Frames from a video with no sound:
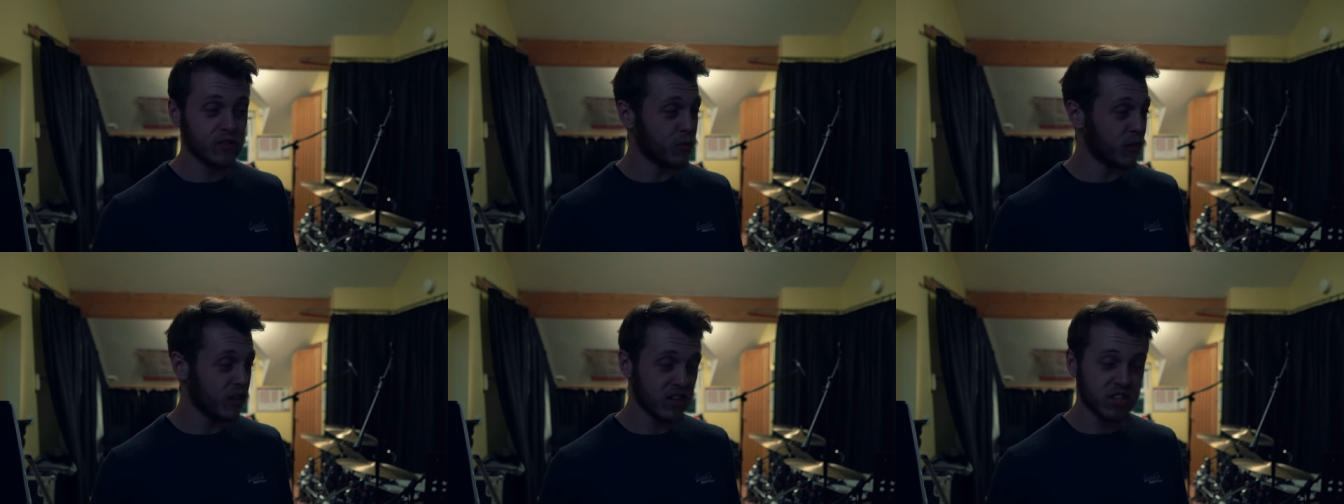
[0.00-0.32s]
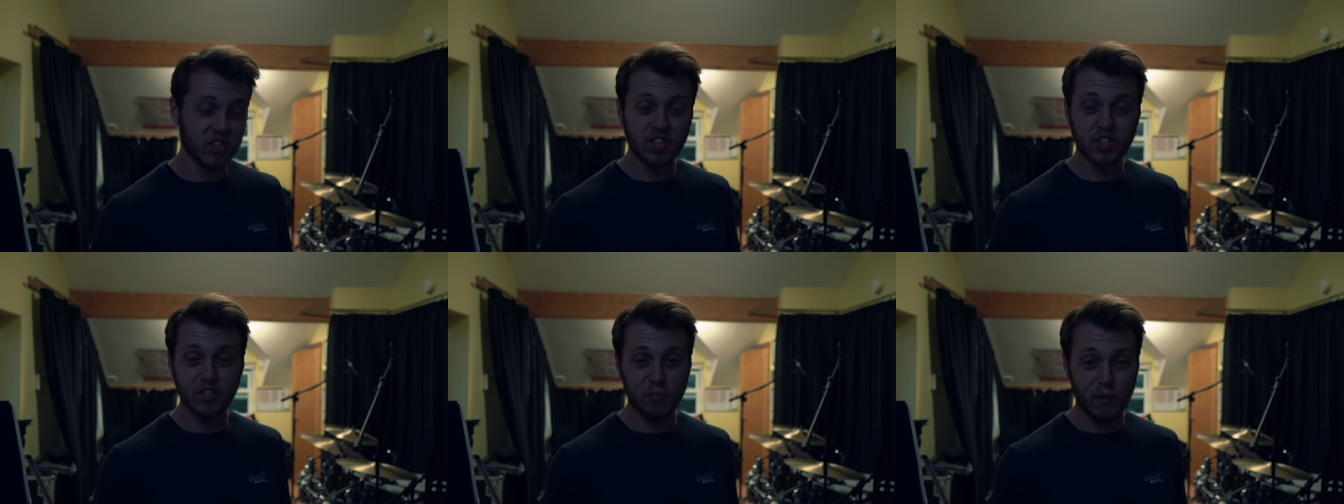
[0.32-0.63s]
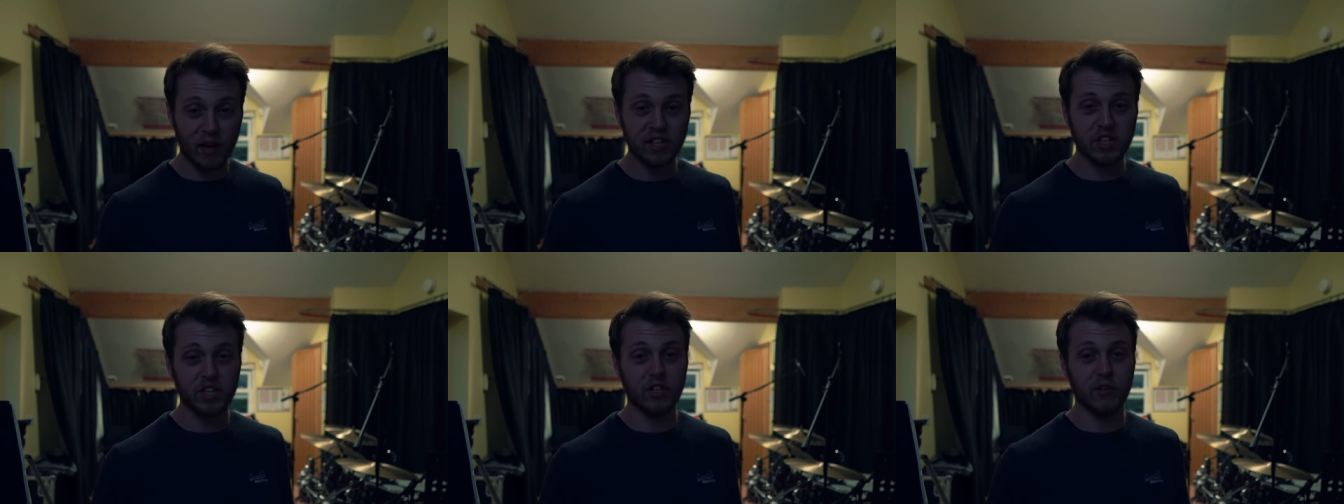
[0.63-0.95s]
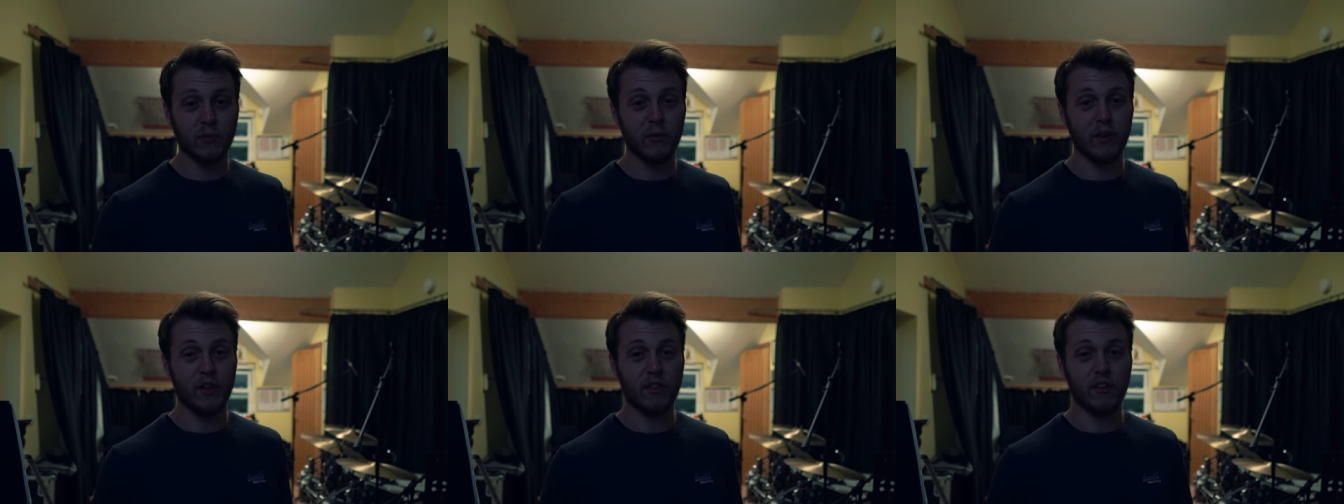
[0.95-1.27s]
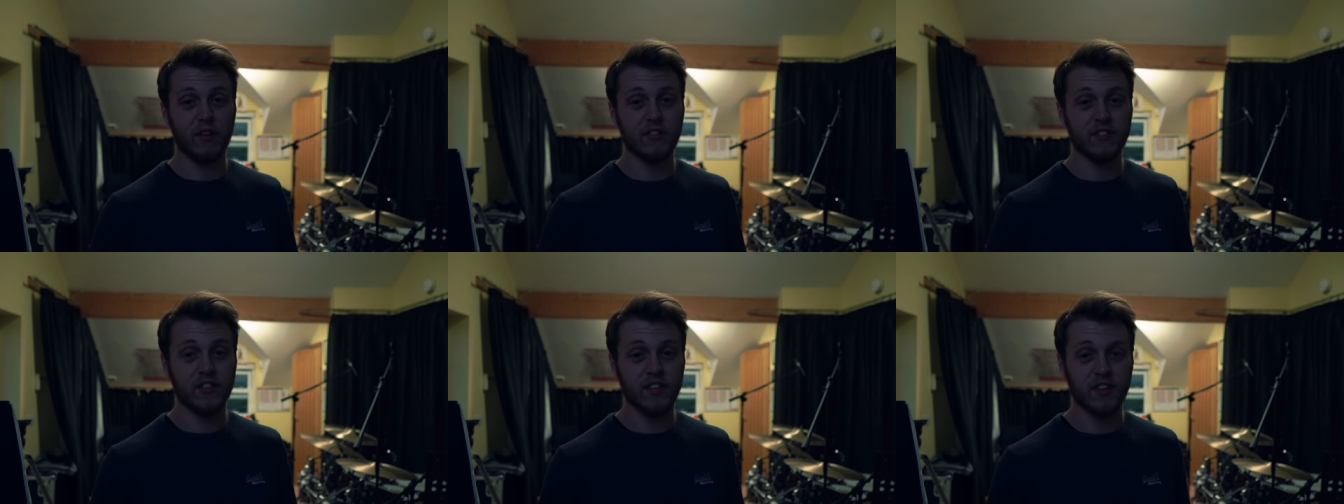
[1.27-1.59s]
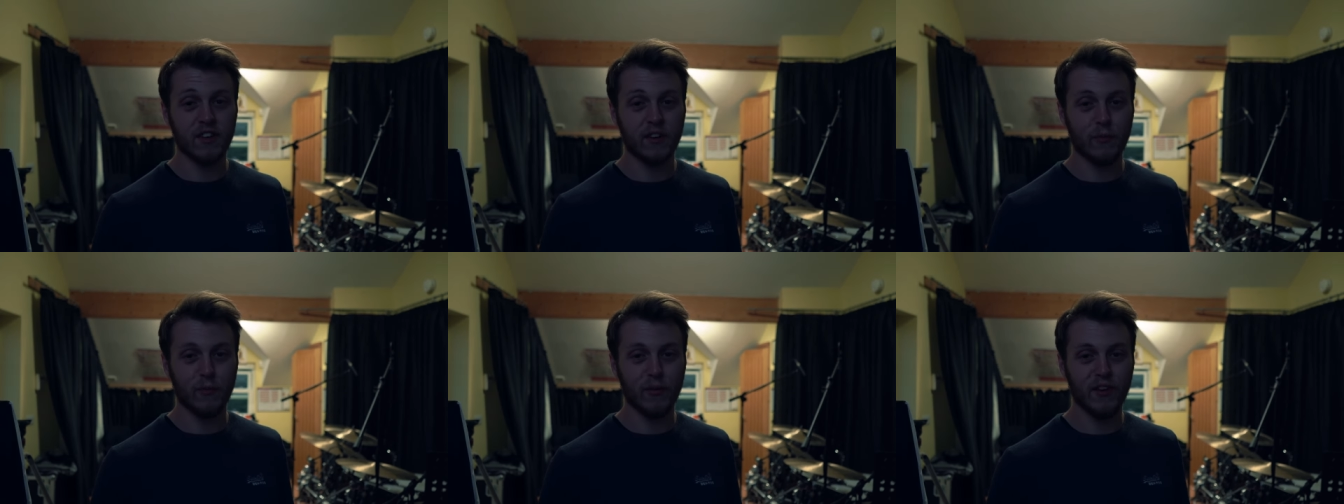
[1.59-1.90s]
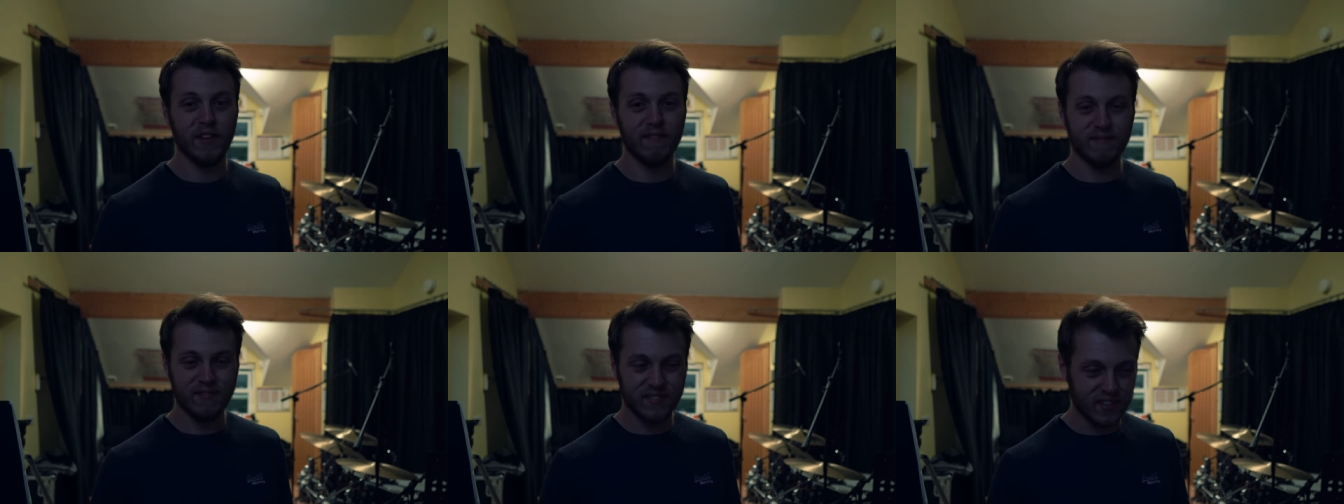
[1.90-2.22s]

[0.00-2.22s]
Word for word: so I'm going to smash it on week thirteen, aren't we?